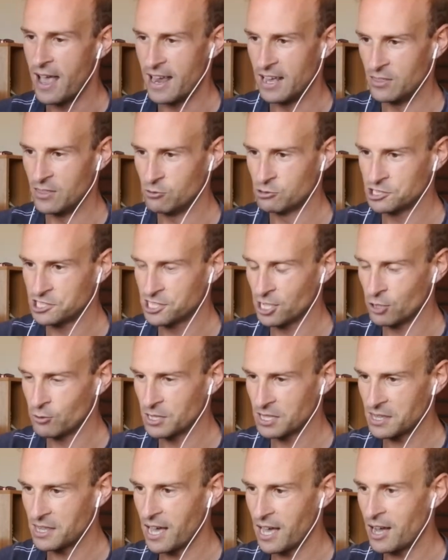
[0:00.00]
And you slow
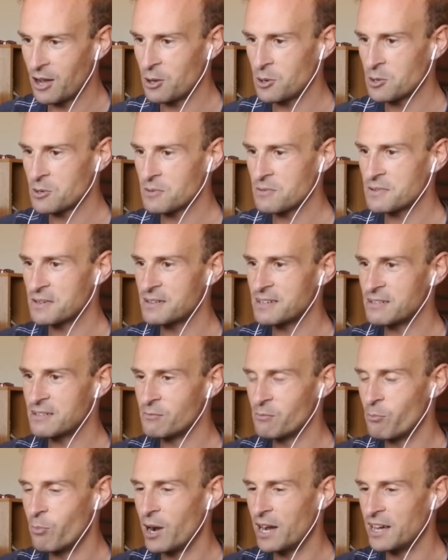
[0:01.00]
it down
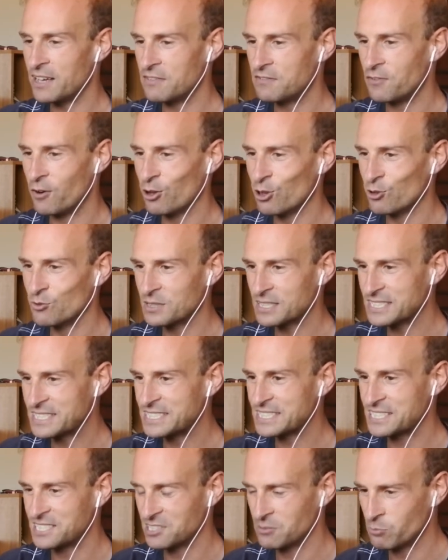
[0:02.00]
by following
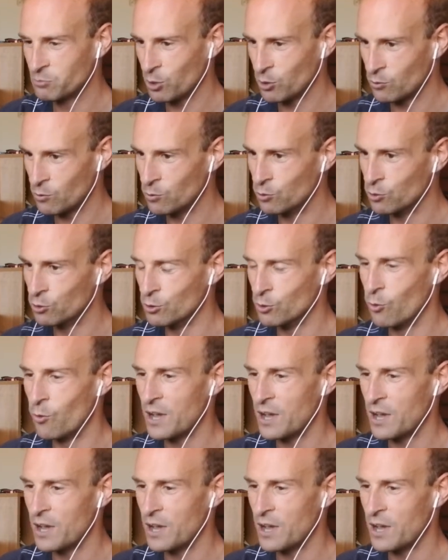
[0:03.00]
this simple rule.